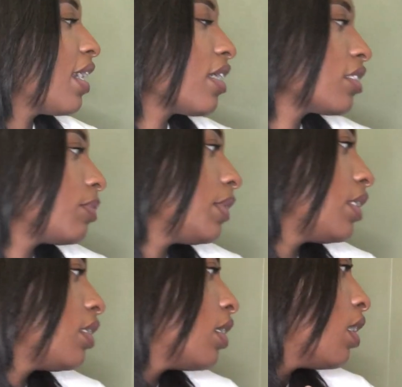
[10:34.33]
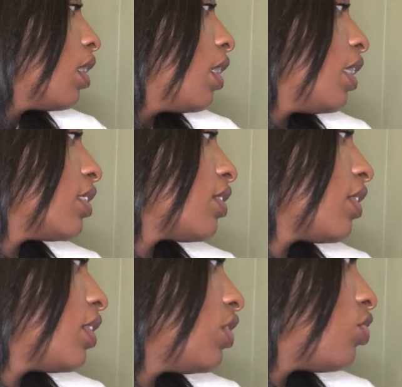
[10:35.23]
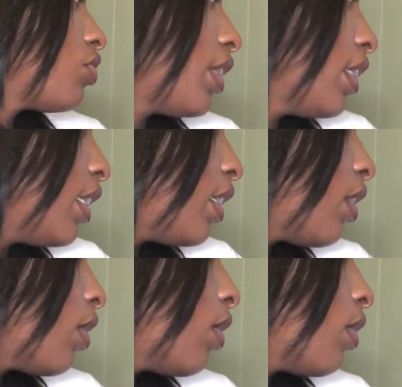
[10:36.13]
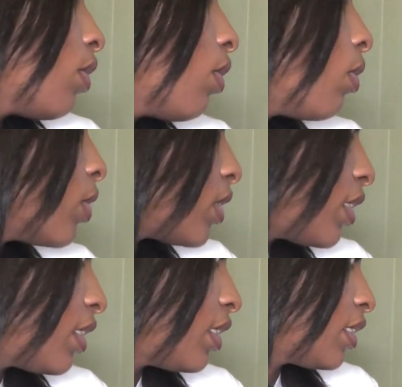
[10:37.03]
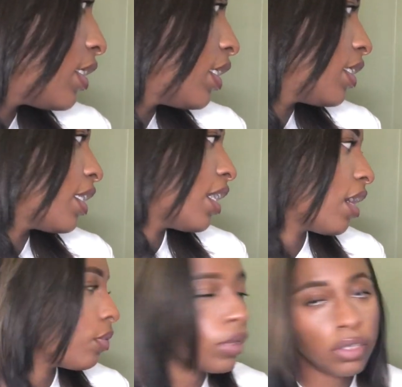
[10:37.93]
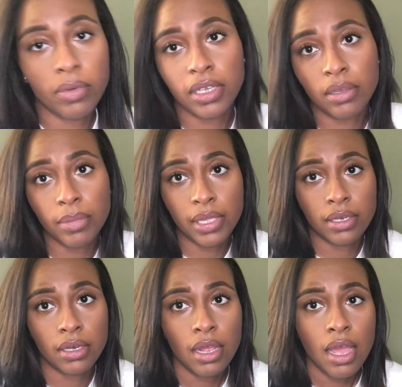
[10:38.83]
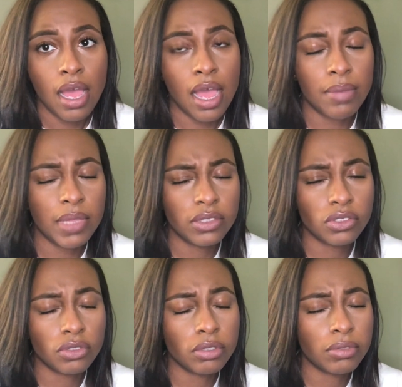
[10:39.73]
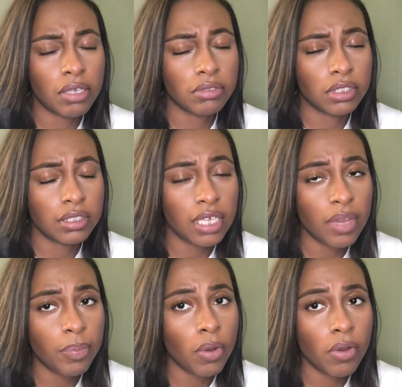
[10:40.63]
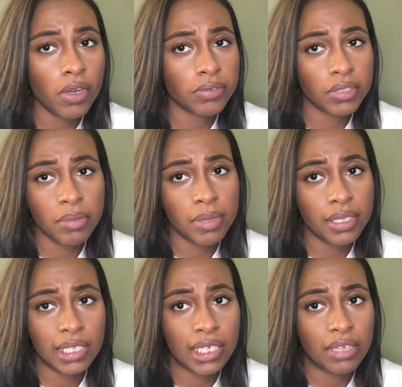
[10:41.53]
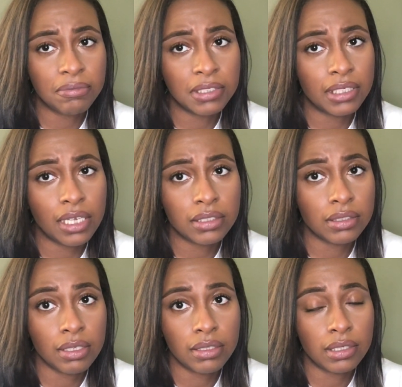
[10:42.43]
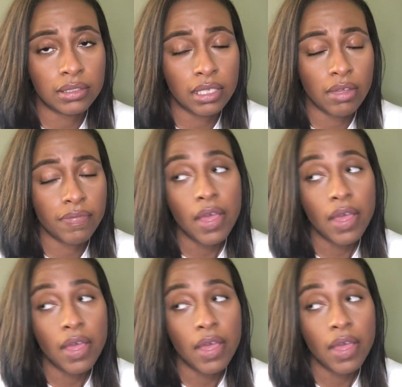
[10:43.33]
asked me, is there any trading courses that I would recommend? I'm not sure if that was a typo or if they meant like FTX and all that stuff.